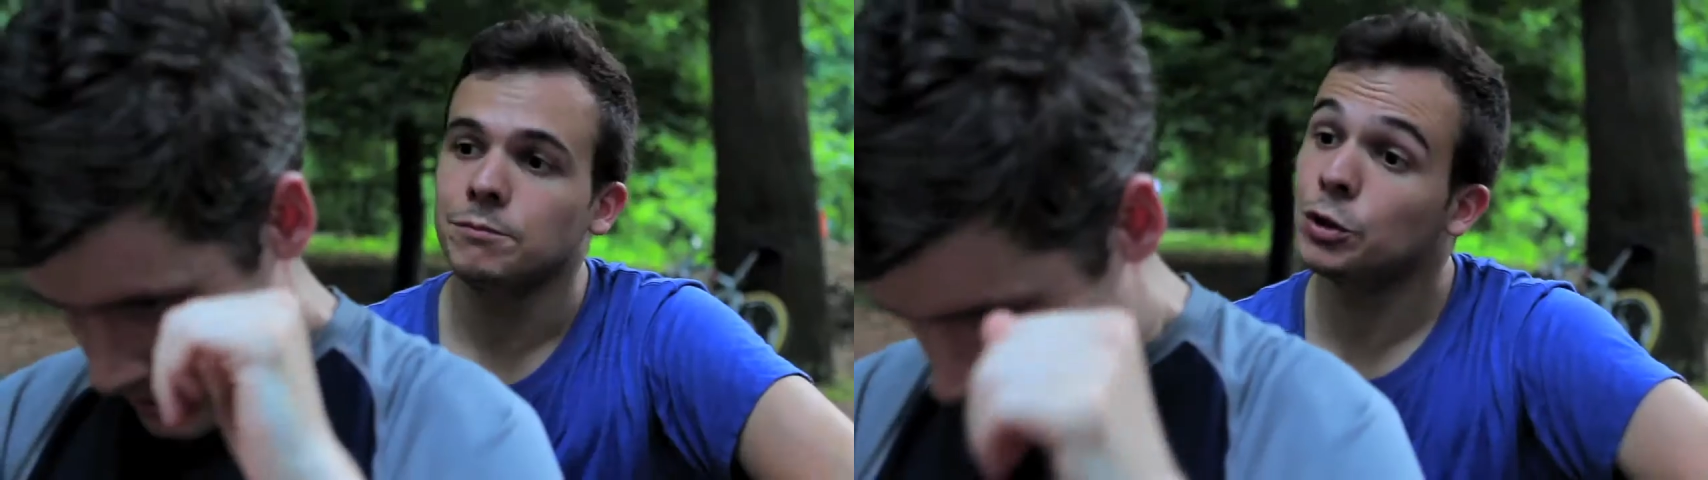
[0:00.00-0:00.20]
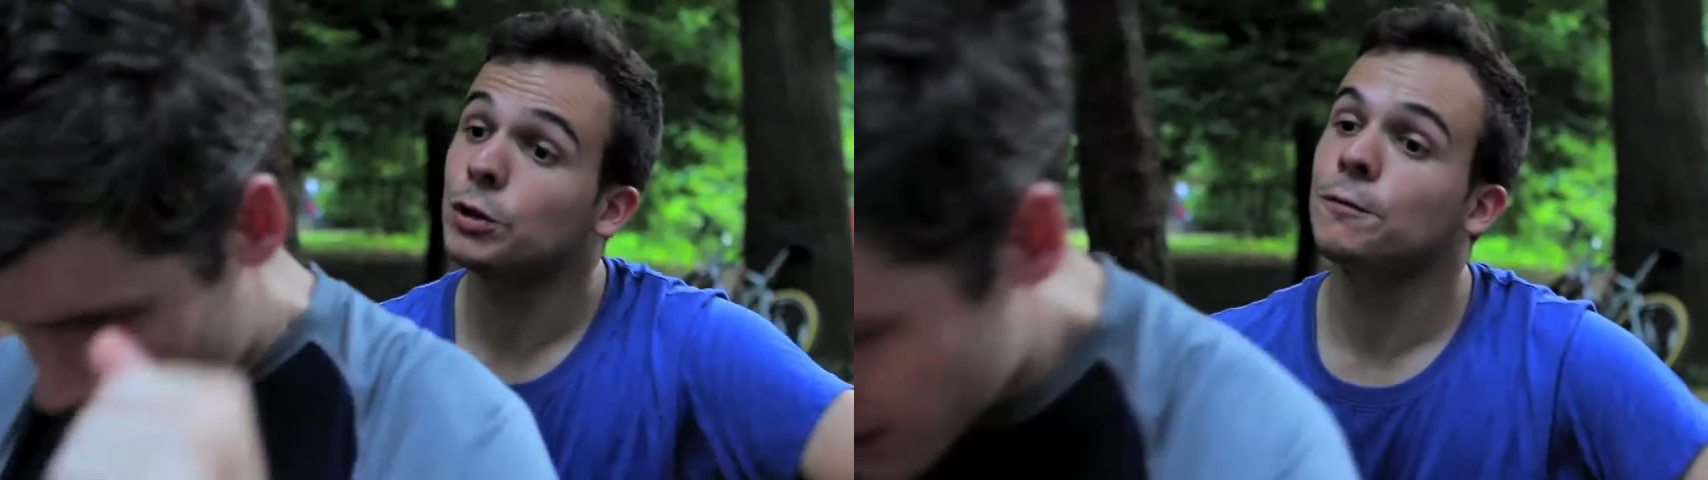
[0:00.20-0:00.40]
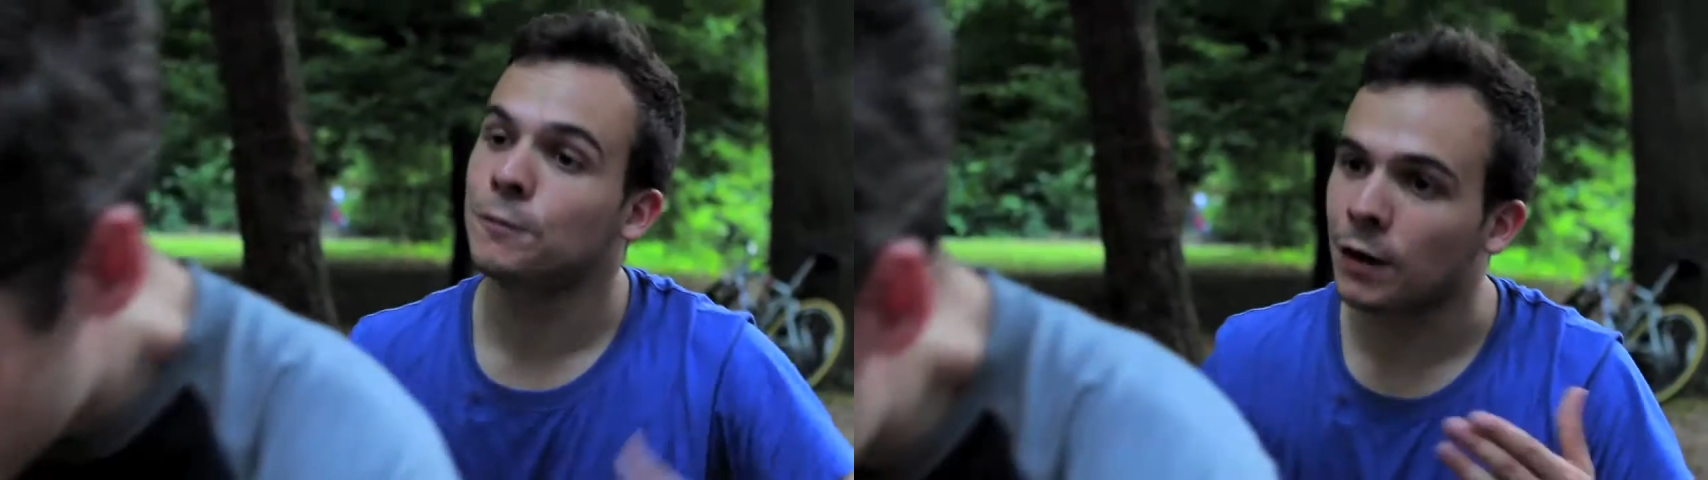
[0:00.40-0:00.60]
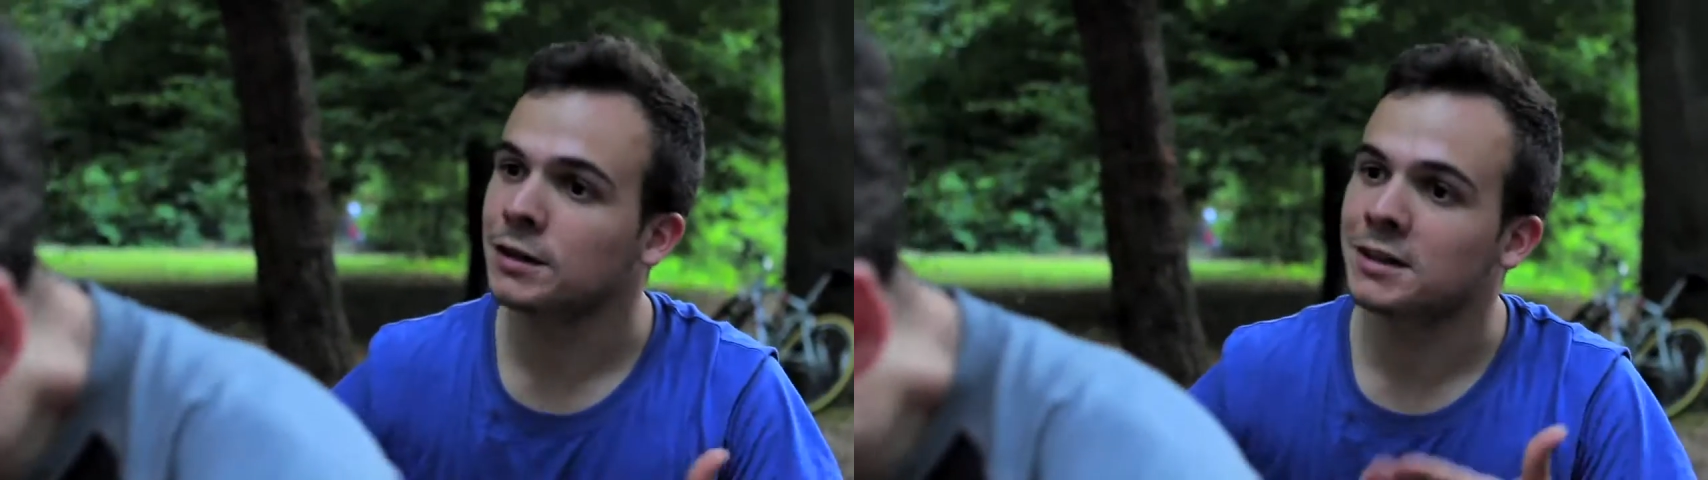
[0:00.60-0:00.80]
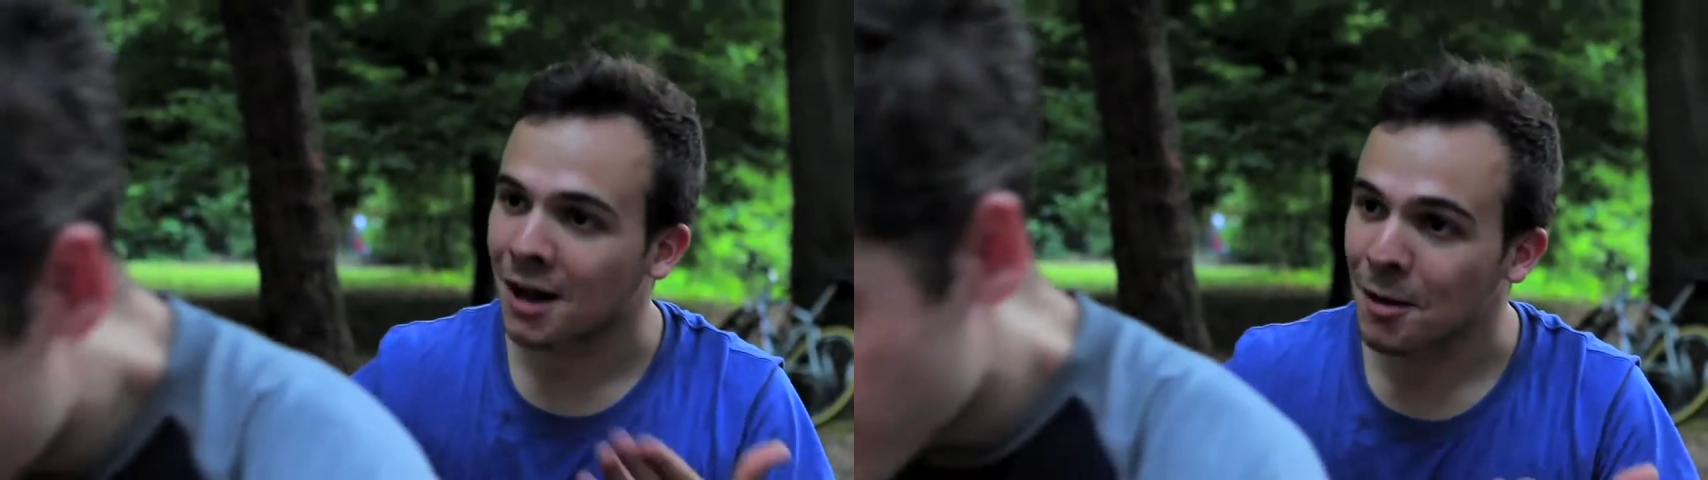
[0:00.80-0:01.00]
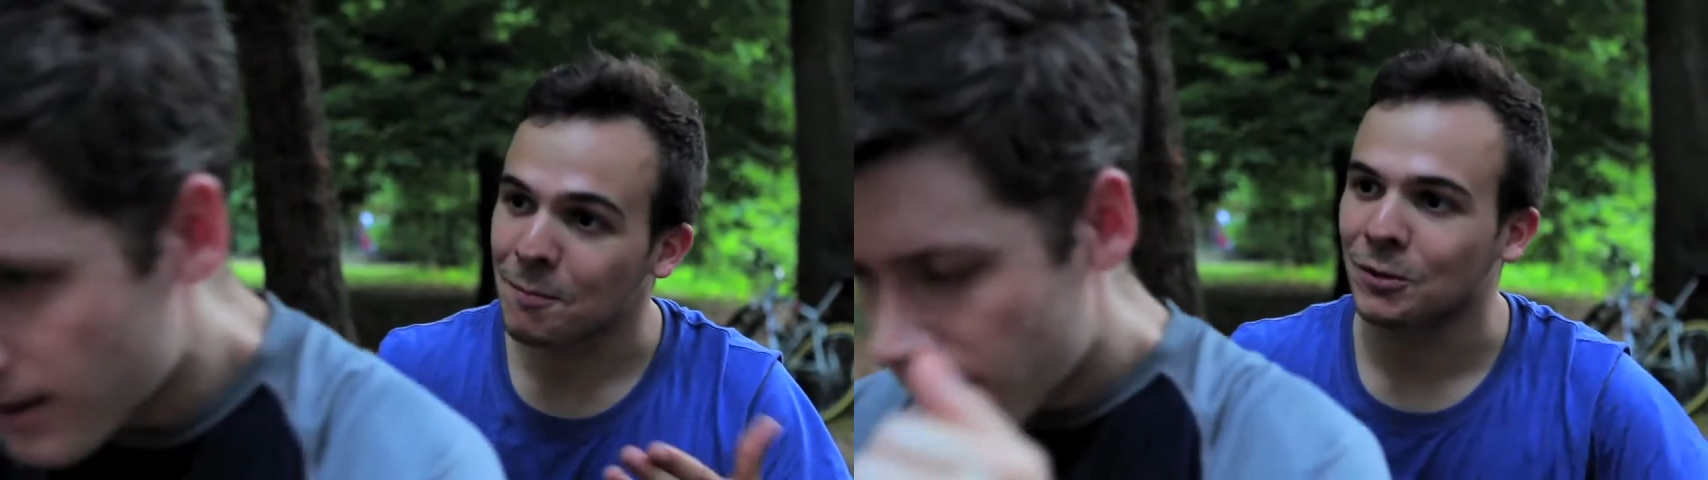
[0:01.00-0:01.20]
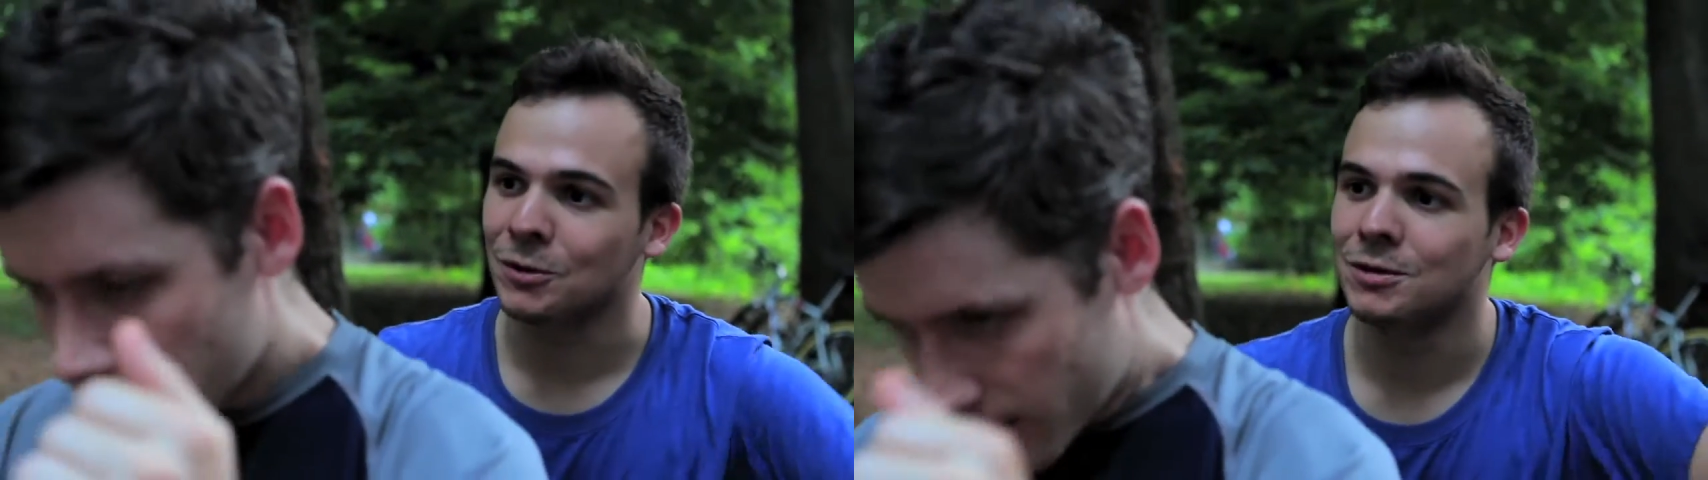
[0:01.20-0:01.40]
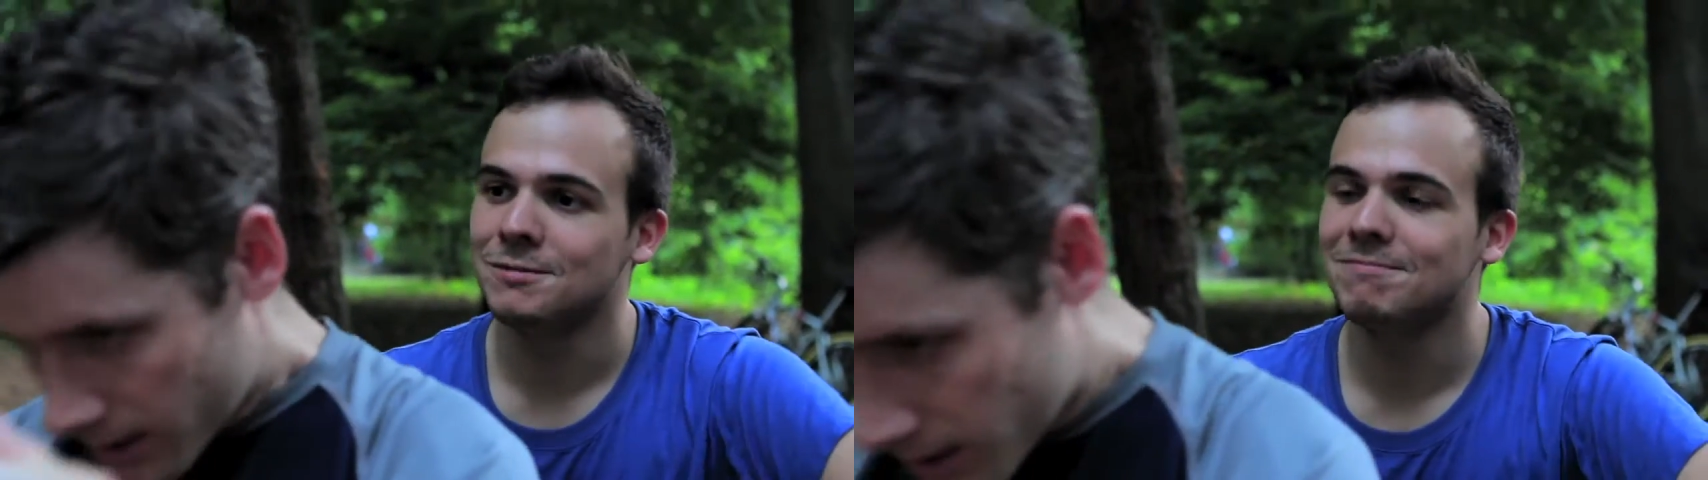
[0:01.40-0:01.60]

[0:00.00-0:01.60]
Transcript: You're a fun couple.